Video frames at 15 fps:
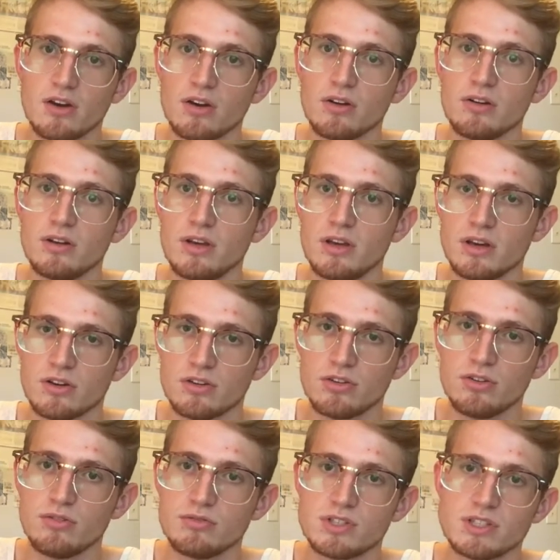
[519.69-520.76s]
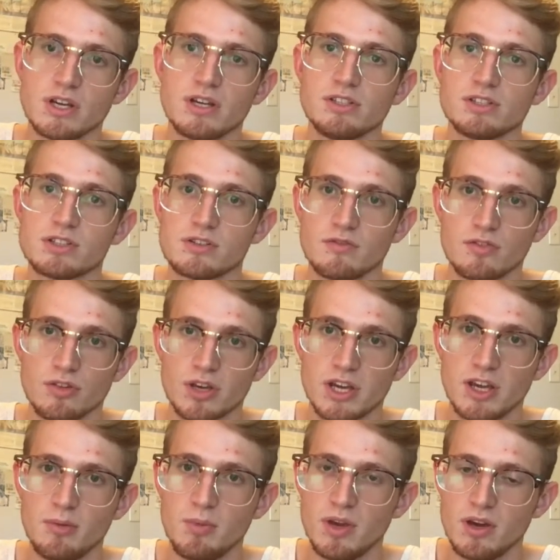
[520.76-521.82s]
early acute stages of
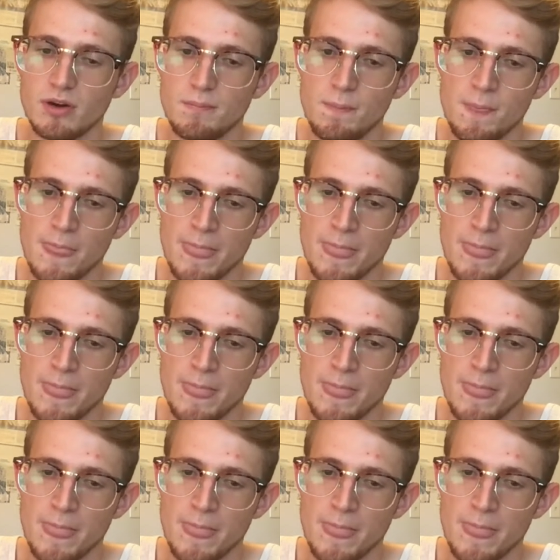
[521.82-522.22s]
leukemia